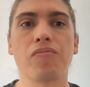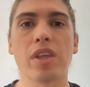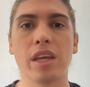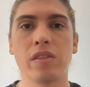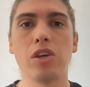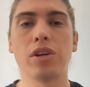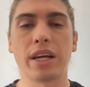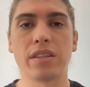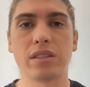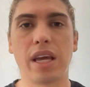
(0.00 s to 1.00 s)
in the
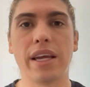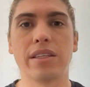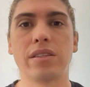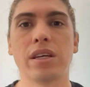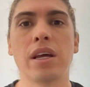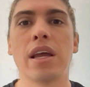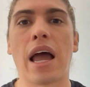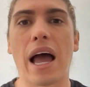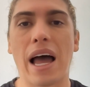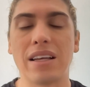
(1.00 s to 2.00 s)
United States
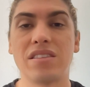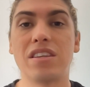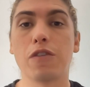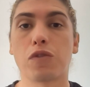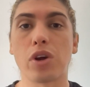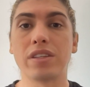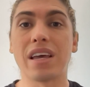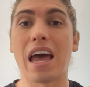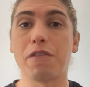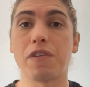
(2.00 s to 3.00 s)
has different
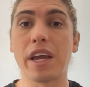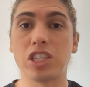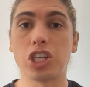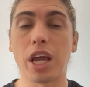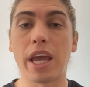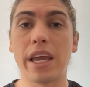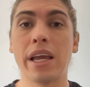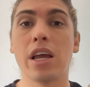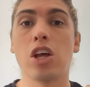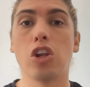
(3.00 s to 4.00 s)

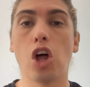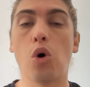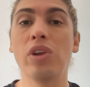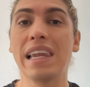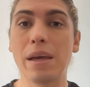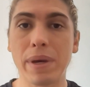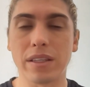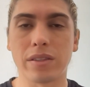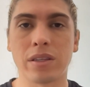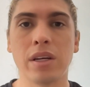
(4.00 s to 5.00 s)
FHA loan
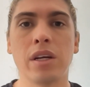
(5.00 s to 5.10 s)
limits.